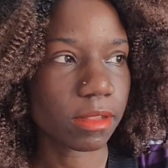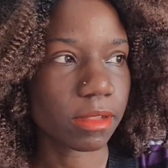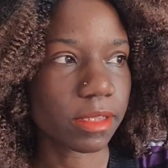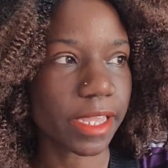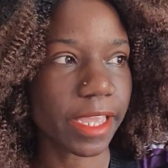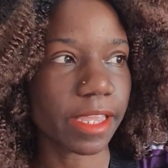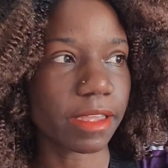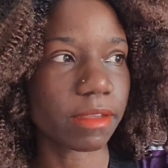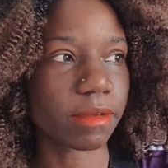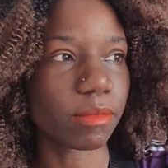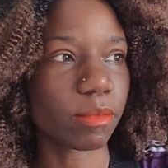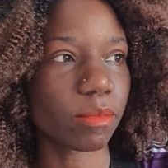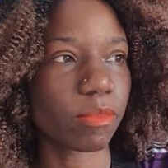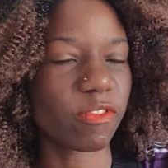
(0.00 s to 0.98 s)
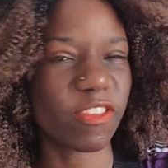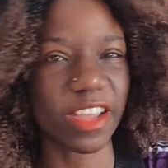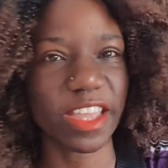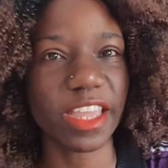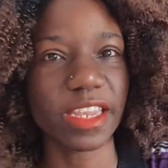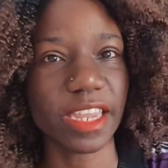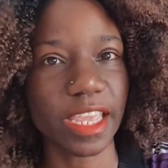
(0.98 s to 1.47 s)
Like,
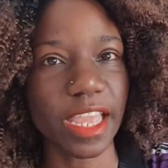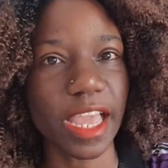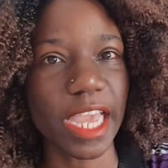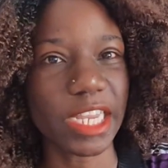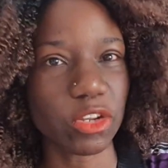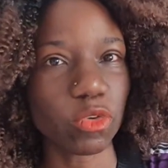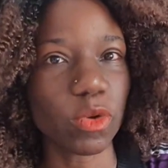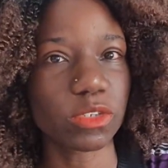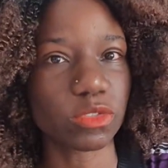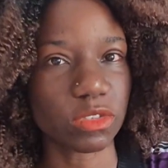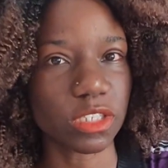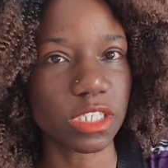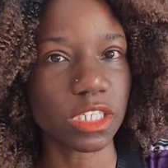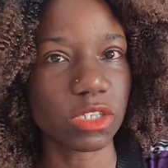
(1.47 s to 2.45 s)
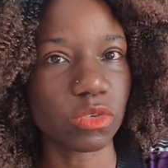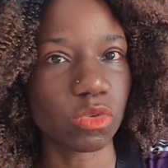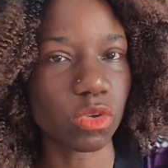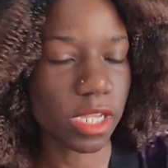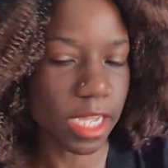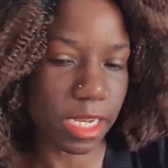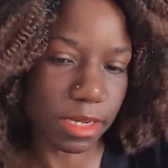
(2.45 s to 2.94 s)
nigger, I don't want to see you,
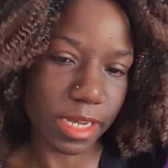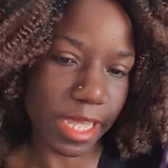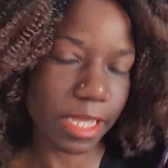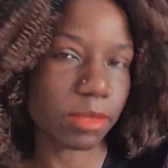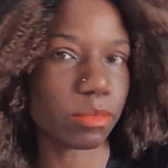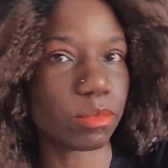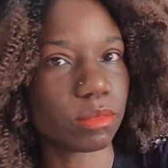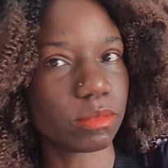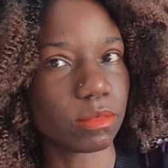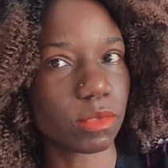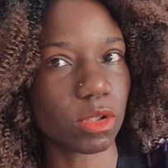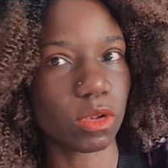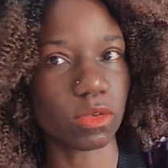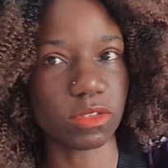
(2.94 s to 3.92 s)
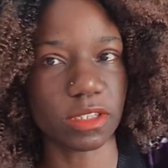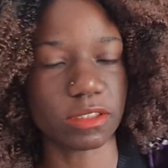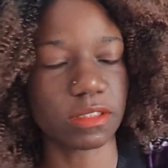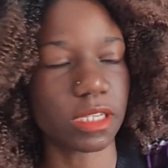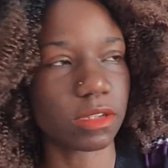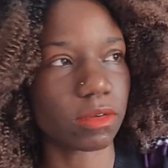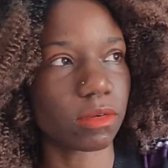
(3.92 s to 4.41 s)
and like closes
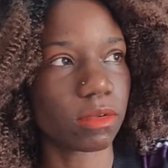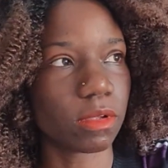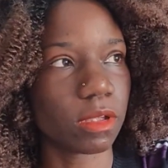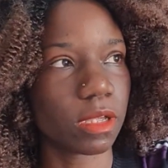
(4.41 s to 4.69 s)
the door.